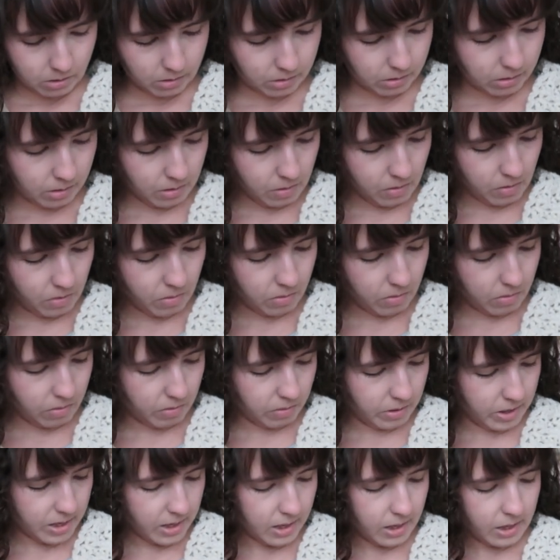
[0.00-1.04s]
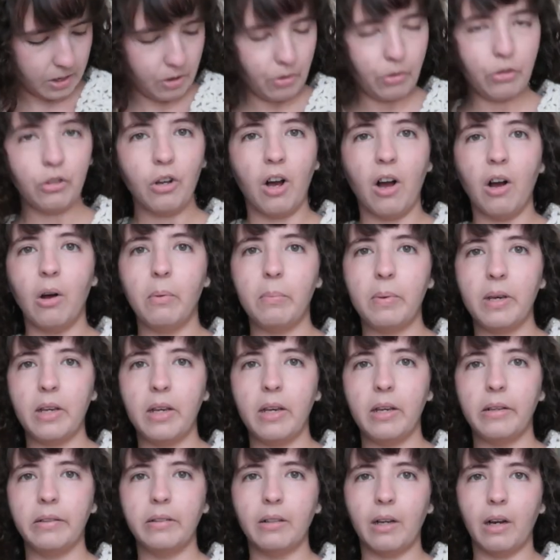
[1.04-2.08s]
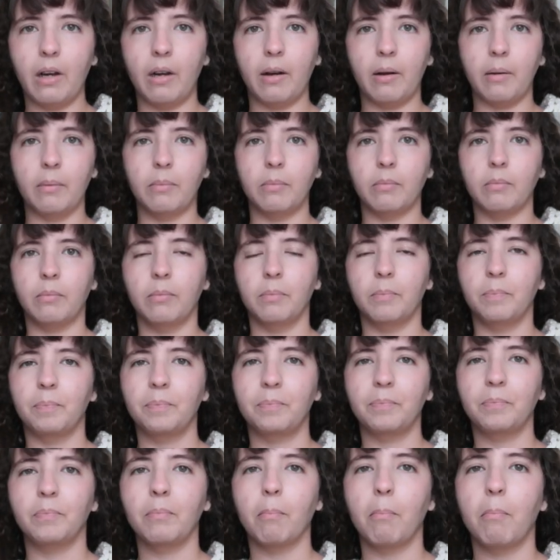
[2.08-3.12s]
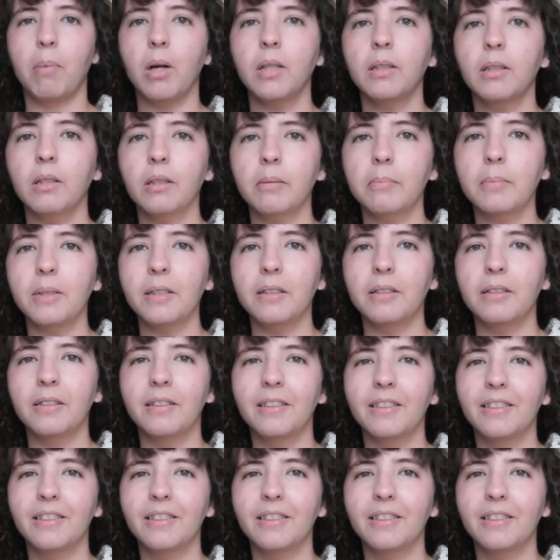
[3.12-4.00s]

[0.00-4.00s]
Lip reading: So yeah, I use hobbies buttons.